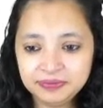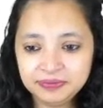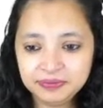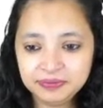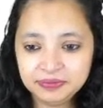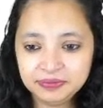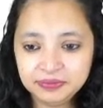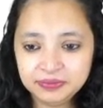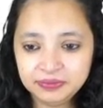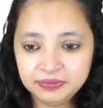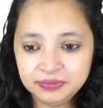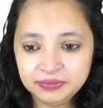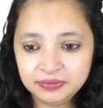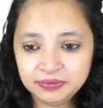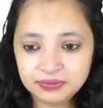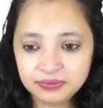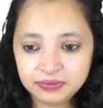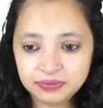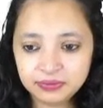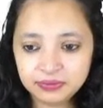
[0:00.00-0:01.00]

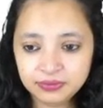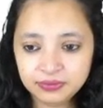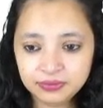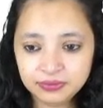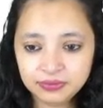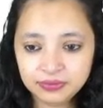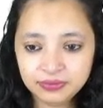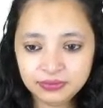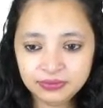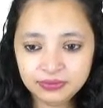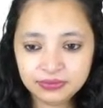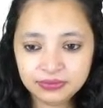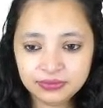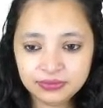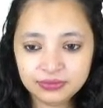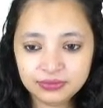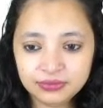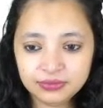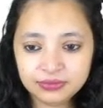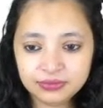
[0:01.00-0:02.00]

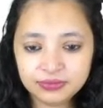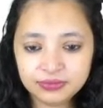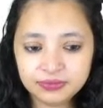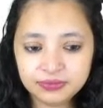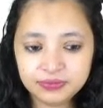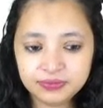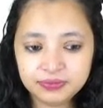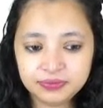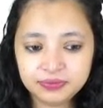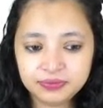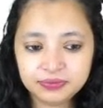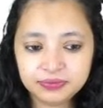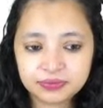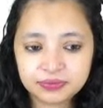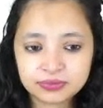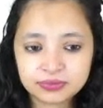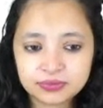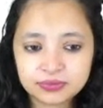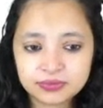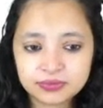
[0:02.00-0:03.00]

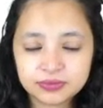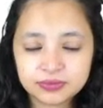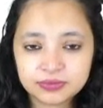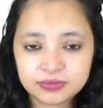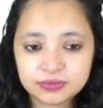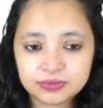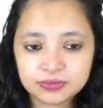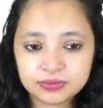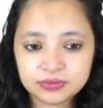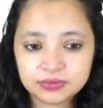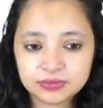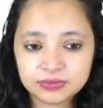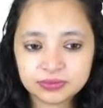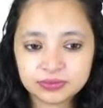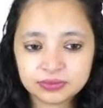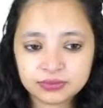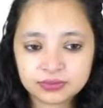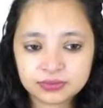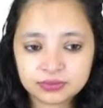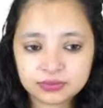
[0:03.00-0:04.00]

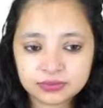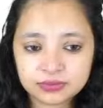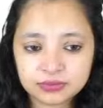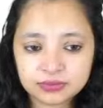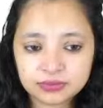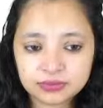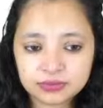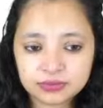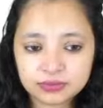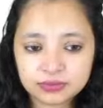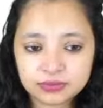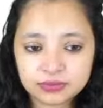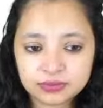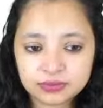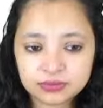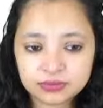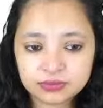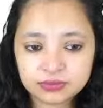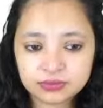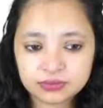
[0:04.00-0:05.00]

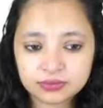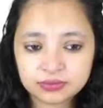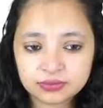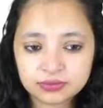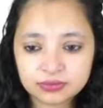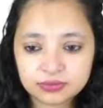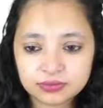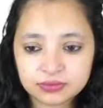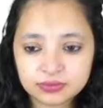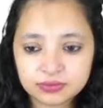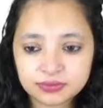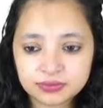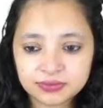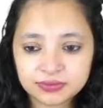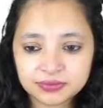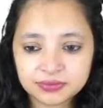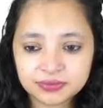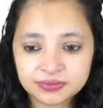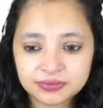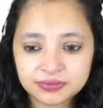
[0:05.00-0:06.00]

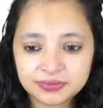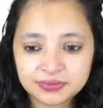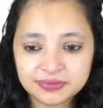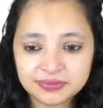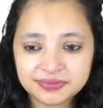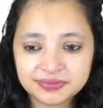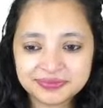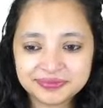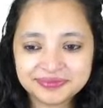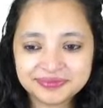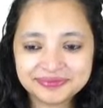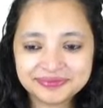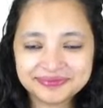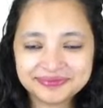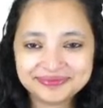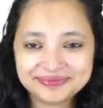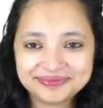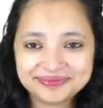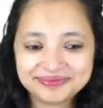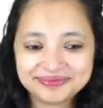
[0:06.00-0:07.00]

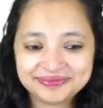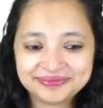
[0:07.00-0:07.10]
(silence)